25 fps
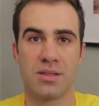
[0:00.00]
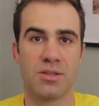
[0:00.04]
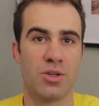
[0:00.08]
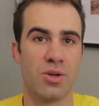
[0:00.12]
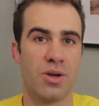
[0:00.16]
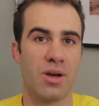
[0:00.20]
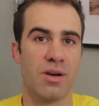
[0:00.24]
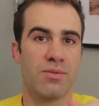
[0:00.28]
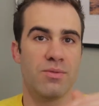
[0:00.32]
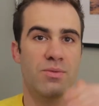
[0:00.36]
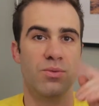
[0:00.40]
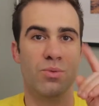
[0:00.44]
You
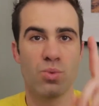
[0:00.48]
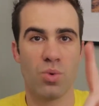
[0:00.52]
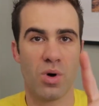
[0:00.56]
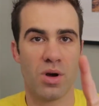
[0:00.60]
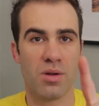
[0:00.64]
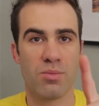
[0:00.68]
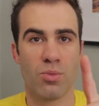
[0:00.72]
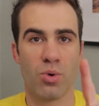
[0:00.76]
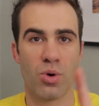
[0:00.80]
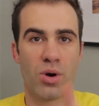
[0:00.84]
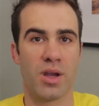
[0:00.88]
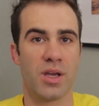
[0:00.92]
have
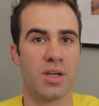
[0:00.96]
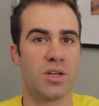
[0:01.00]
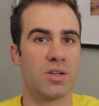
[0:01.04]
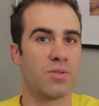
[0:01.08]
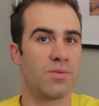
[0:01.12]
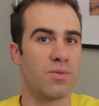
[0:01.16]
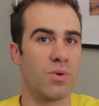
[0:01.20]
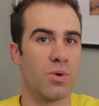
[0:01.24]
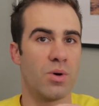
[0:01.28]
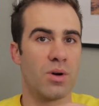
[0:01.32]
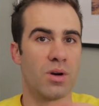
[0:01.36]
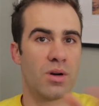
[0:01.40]
one mortgage
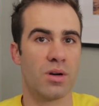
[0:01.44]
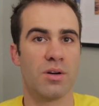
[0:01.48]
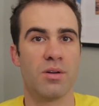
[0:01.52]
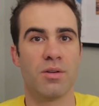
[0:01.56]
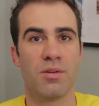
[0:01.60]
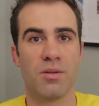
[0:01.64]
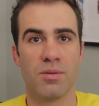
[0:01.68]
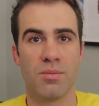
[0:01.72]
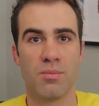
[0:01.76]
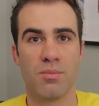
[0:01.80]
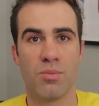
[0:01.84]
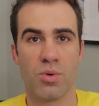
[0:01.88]
for
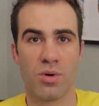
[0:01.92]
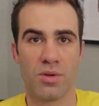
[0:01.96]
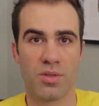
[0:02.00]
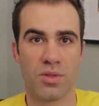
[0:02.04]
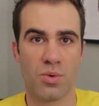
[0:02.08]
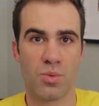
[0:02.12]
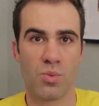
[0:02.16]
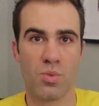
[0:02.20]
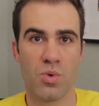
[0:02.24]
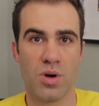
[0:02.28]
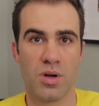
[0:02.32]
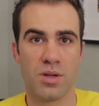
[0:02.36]
more
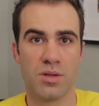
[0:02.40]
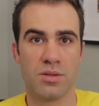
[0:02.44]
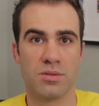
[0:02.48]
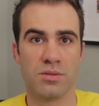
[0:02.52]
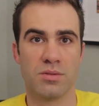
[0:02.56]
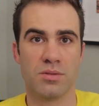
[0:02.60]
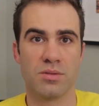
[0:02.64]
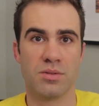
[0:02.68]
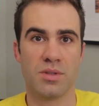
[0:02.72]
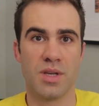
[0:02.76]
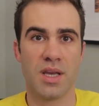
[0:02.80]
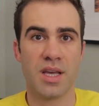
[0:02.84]
than
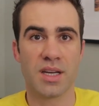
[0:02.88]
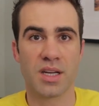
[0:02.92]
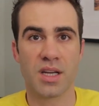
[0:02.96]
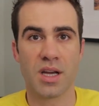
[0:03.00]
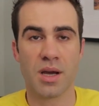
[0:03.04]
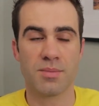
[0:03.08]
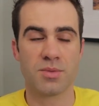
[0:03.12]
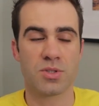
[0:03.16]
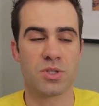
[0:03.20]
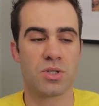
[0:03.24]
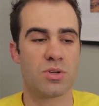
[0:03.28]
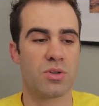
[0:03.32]
one
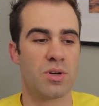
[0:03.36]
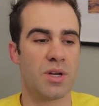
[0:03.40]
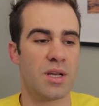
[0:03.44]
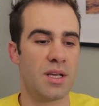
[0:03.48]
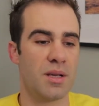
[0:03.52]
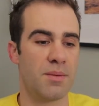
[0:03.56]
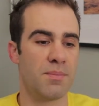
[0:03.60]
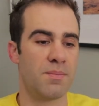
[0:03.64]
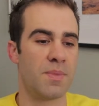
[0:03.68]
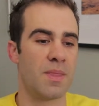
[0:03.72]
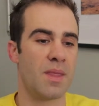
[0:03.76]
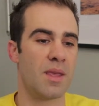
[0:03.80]
income
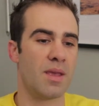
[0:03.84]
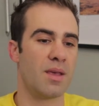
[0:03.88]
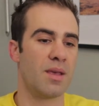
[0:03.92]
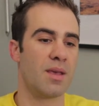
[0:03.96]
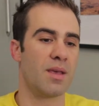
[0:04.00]
stream